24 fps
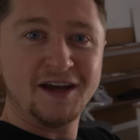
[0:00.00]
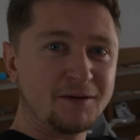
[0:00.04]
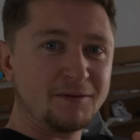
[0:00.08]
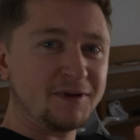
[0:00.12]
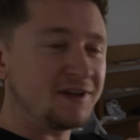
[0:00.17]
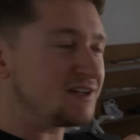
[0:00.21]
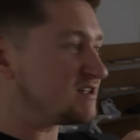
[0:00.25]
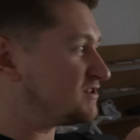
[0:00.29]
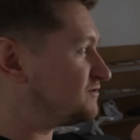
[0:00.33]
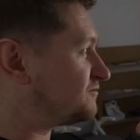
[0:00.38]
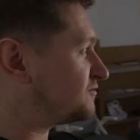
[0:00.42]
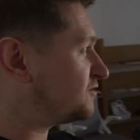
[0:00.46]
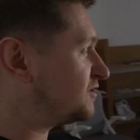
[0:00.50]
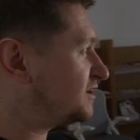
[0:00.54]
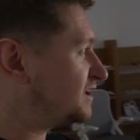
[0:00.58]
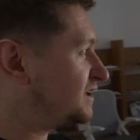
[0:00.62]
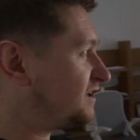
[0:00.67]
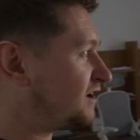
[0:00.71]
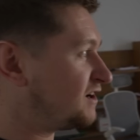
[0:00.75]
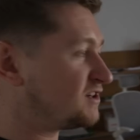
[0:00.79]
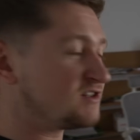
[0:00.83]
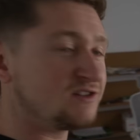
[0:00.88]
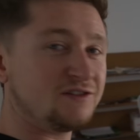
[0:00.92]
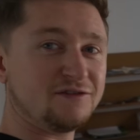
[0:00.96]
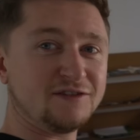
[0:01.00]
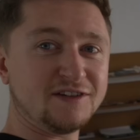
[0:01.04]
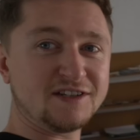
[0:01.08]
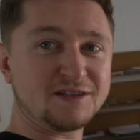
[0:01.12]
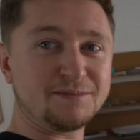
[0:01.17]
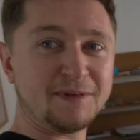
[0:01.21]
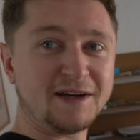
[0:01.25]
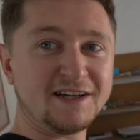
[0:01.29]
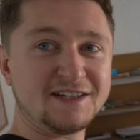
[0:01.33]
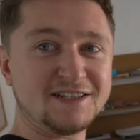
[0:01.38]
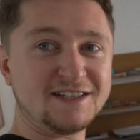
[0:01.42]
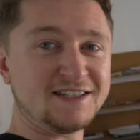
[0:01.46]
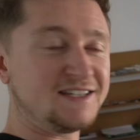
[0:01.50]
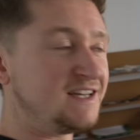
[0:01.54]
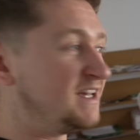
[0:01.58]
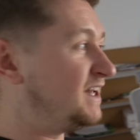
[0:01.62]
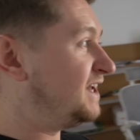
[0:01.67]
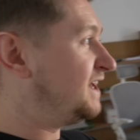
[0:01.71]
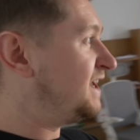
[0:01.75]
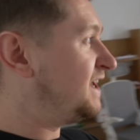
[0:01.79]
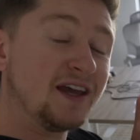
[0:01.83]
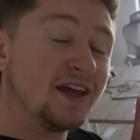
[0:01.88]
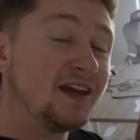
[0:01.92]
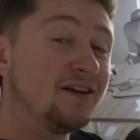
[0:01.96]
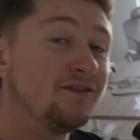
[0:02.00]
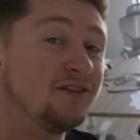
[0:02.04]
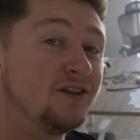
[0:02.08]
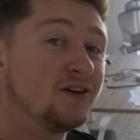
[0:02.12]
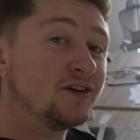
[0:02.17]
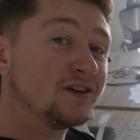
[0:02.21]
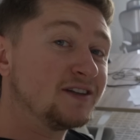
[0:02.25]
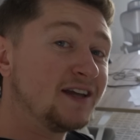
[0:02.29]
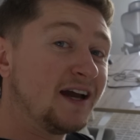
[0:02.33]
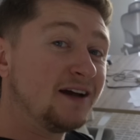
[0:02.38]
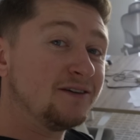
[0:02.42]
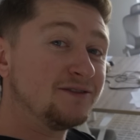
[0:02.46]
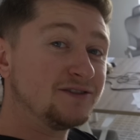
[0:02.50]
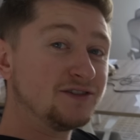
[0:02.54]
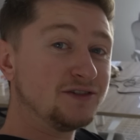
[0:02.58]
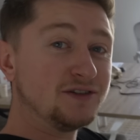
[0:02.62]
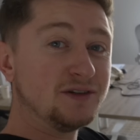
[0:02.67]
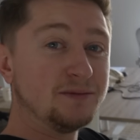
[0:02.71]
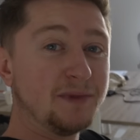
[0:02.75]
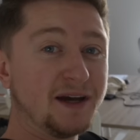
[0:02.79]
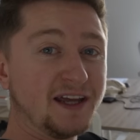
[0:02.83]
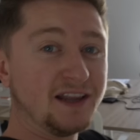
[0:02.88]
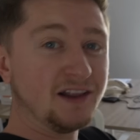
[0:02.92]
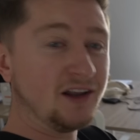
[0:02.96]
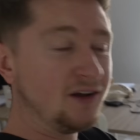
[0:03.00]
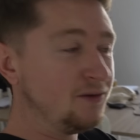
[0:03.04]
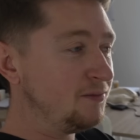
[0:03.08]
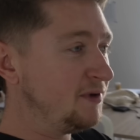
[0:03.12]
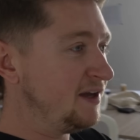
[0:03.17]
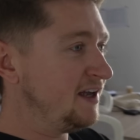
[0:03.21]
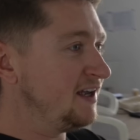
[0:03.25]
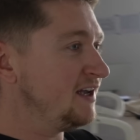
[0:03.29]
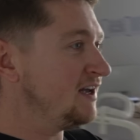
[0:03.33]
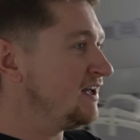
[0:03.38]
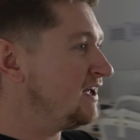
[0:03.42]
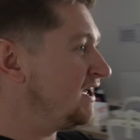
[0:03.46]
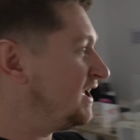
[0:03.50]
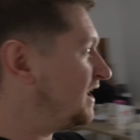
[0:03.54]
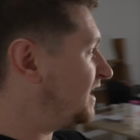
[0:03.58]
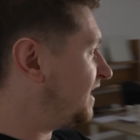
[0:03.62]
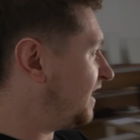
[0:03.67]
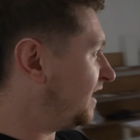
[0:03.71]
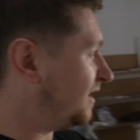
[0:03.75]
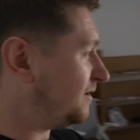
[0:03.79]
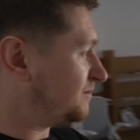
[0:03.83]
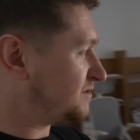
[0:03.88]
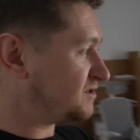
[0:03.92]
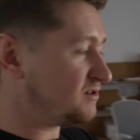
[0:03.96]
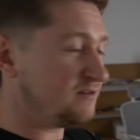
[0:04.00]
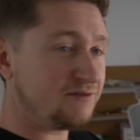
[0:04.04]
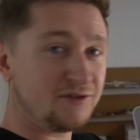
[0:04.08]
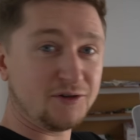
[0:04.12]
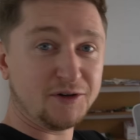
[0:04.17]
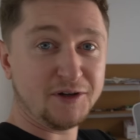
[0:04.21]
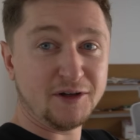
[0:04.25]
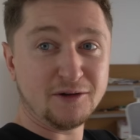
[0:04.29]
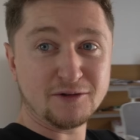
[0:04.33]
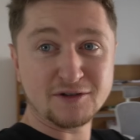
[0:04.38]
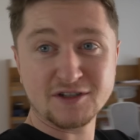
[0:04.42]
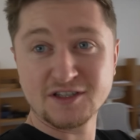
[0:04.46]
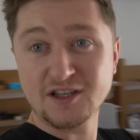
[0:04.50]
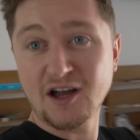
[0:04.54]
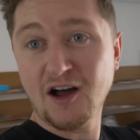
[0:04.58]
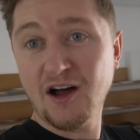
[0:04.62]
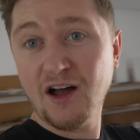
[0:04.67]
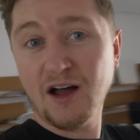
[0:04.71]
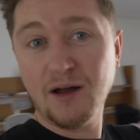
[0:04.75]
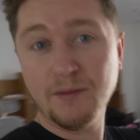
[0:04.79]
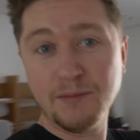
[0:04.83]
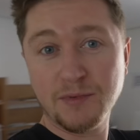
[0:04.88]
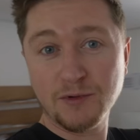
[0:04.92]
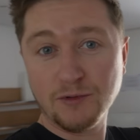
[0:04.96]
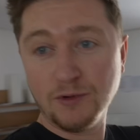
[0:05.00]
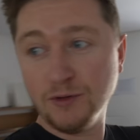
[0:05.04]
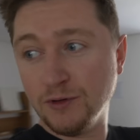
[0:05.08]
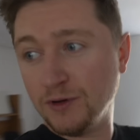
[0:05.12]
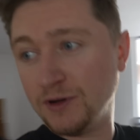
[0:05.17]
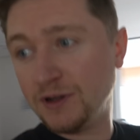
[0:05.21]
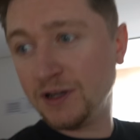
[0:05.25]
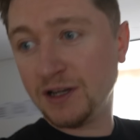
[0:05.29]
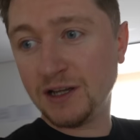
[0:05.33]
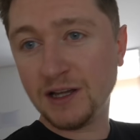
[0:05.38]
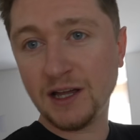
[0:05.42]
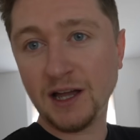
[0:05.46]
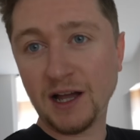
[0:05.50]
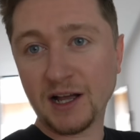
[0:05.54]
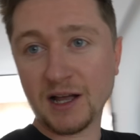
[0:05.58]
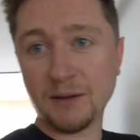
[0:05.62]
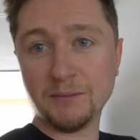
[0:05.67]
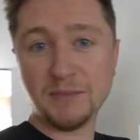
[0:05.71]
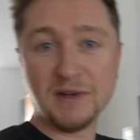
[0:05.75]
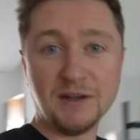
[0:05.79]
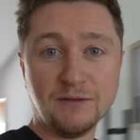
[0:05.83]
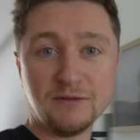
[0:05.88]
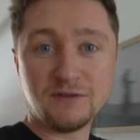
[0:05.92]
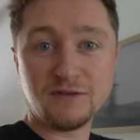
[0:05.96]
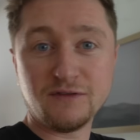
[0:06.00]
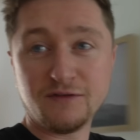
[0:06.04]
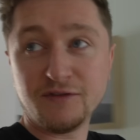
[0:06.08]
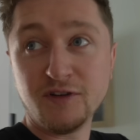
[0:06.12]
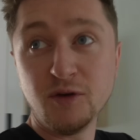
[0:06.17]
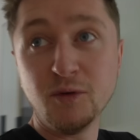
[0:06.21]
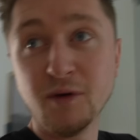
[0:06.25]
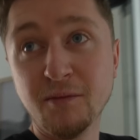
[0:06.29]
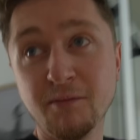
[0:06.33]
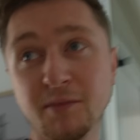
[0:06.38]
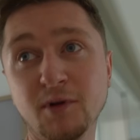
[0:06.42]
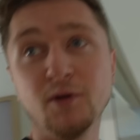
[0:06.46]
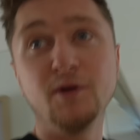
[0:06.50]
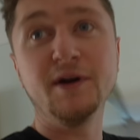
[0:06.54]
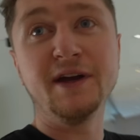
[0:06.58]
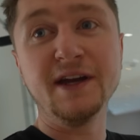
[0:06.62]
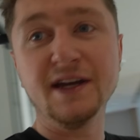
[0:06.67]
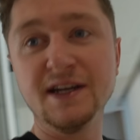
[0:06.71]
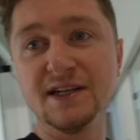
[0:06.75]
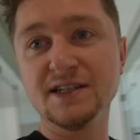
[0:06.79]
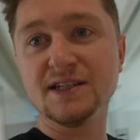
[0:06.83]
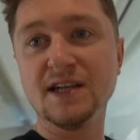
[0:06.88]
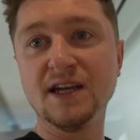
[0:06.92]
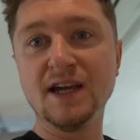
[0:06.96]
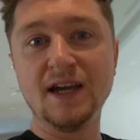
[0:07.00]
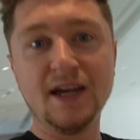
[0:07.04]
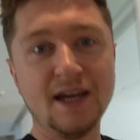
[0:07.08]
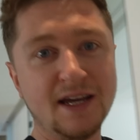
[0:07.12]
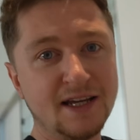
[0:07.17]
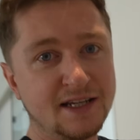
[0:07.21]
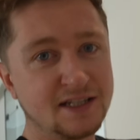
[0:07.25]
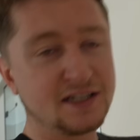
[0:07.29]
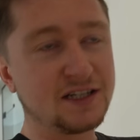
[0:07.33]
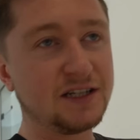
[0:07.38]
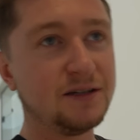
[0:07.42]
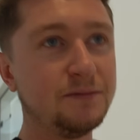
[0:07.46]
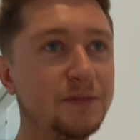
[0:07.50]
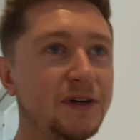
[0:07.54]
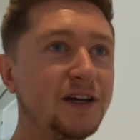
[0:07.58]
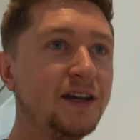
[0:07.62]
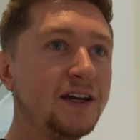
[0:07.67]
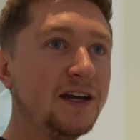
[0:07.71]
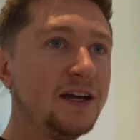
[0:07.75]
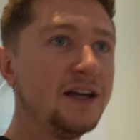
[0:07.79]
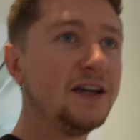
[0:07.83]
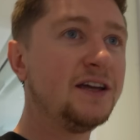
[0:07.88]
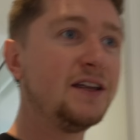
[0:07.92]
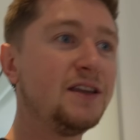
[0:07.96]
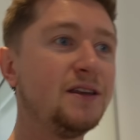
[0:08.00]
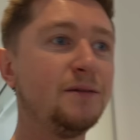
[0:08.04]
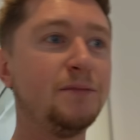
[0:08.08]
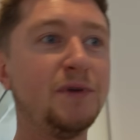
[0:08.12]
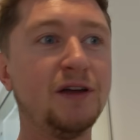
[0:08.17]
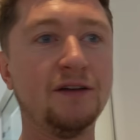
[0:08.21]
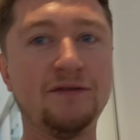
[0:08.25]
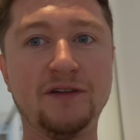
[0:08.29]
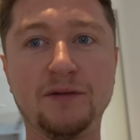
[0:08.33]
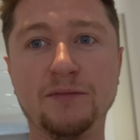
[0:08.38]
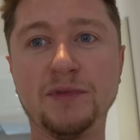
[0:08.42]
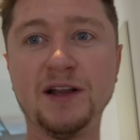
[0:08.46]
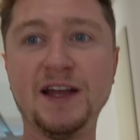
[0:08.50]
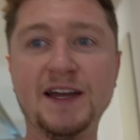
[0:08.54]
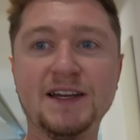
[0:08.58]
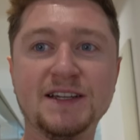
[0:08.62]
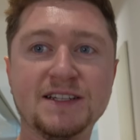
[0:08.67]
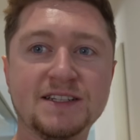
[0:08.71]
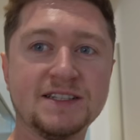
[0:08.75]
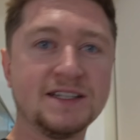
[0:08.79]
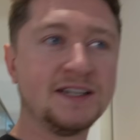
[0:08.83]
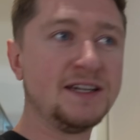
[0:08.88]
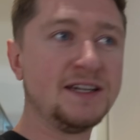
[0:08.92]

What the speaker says: There's some really nice office spaces here even look down to the main lobby. So if you're a little startup or a company with a few employees, this could be the perfect place.